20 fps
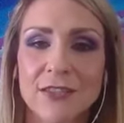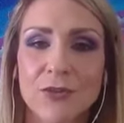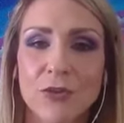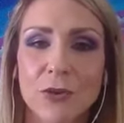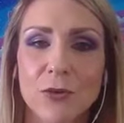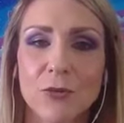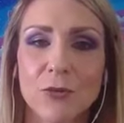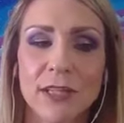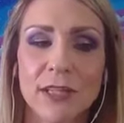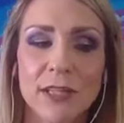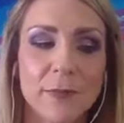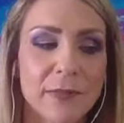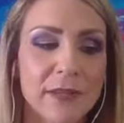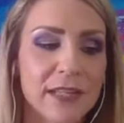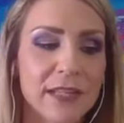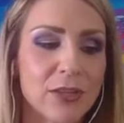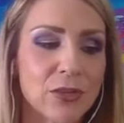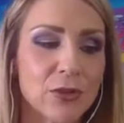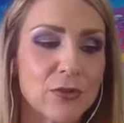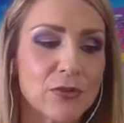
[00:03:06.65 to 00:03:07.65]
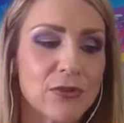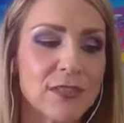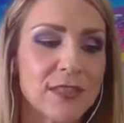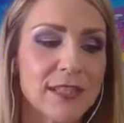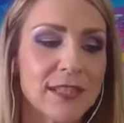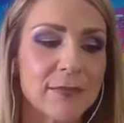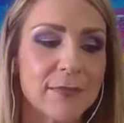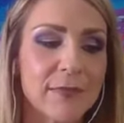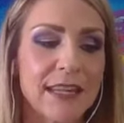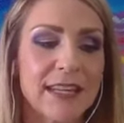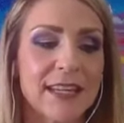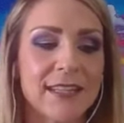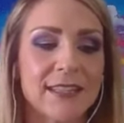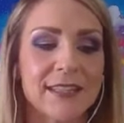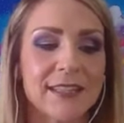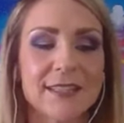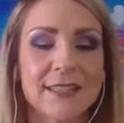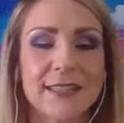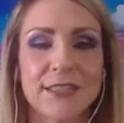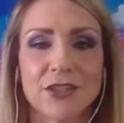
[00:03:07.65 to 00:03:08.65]
nor will it be used in making
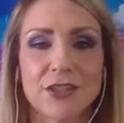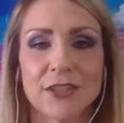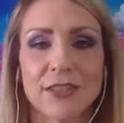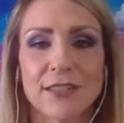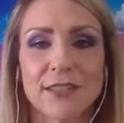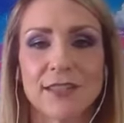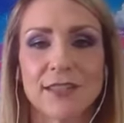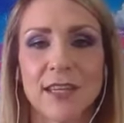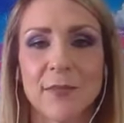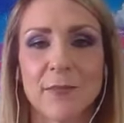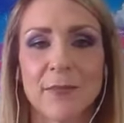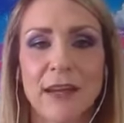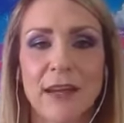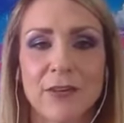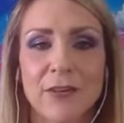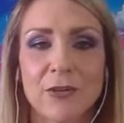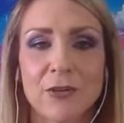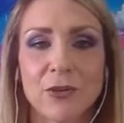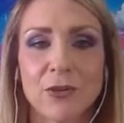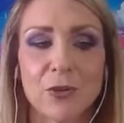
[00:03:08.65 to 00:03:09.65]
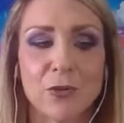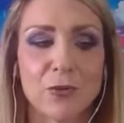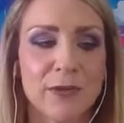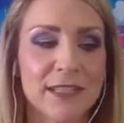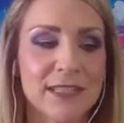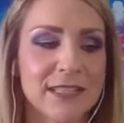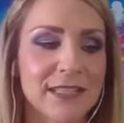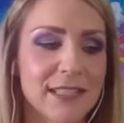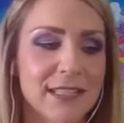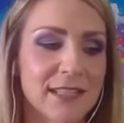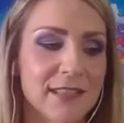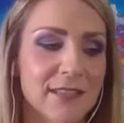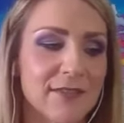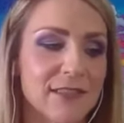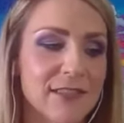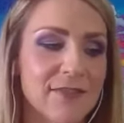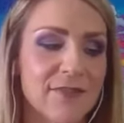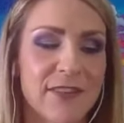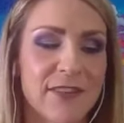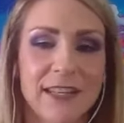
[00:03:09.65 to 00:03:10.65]
decisions about who receives
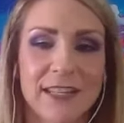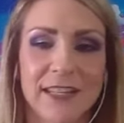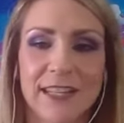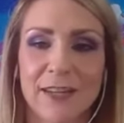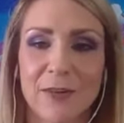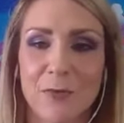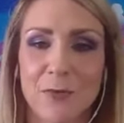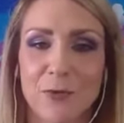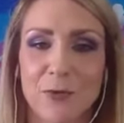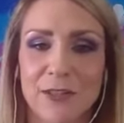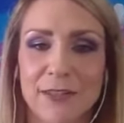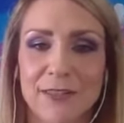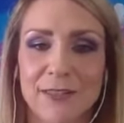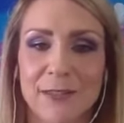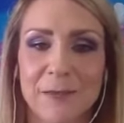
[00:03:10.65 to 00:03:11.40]
funding awards.